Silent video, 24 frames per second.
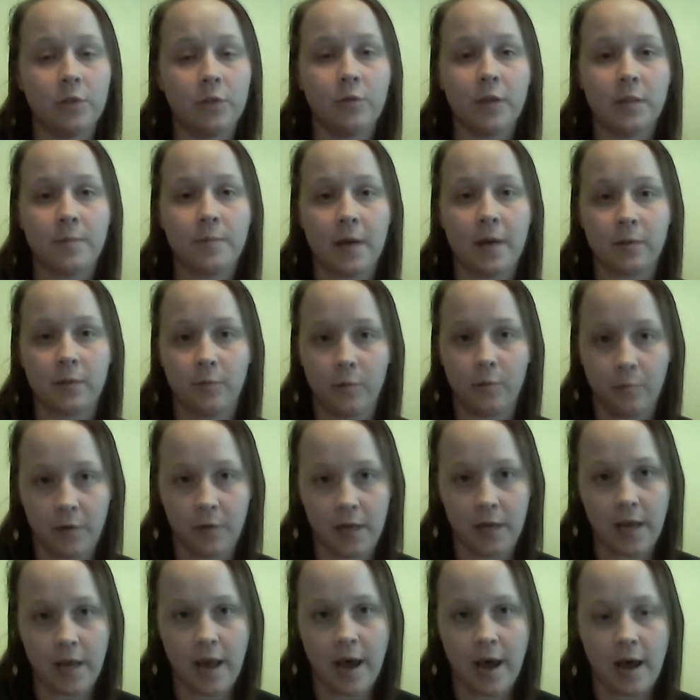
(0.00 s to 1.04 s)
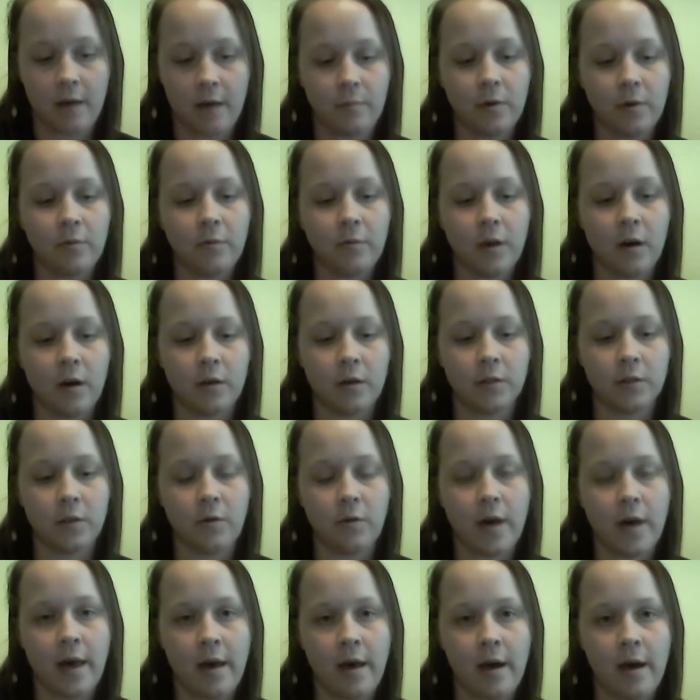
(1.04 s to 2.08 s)
to expect with rehab. We also
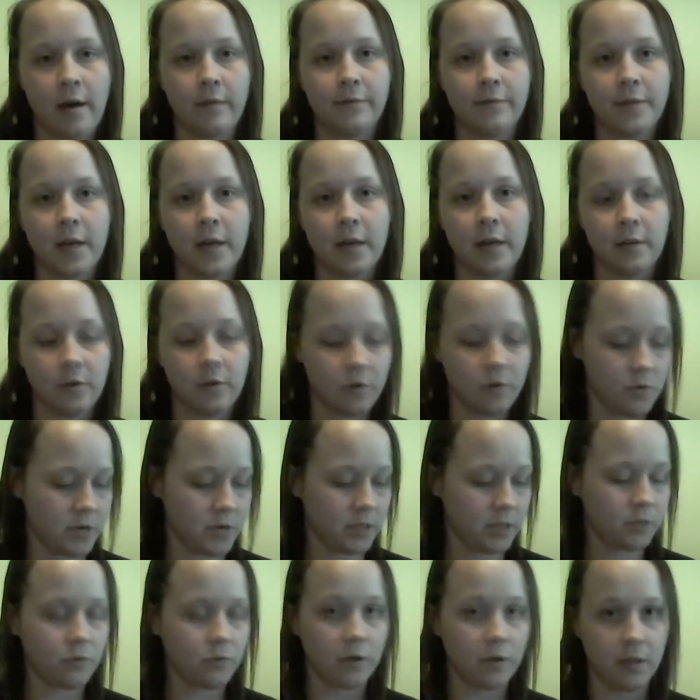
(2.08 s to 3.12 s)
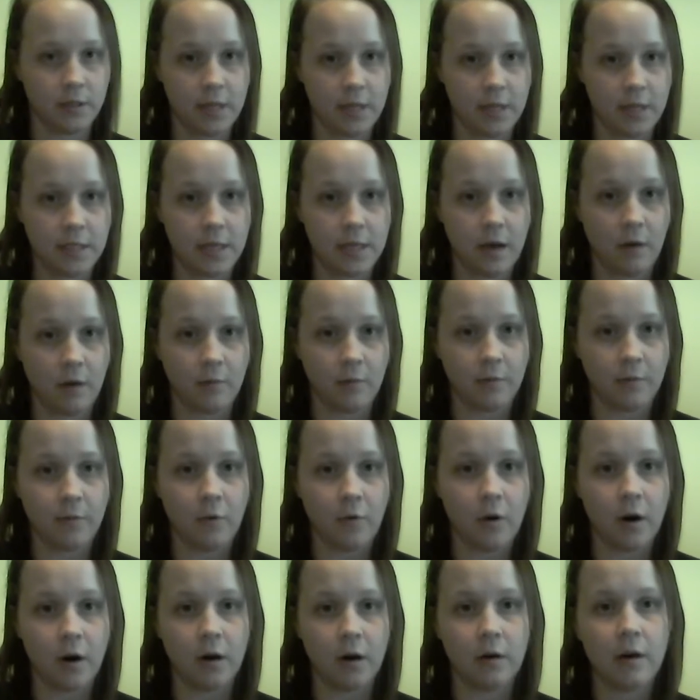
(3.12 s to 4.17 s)
have Tyler, who has torn his ACL
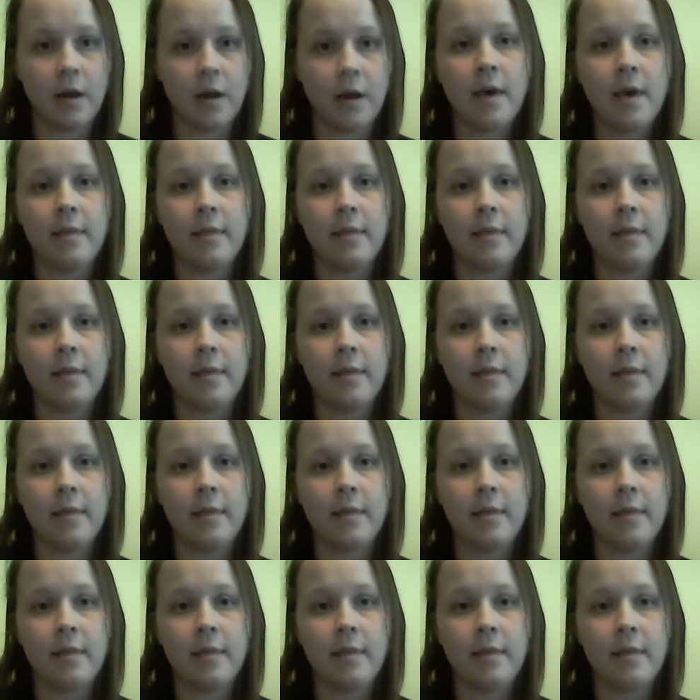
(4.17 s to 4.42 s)
before,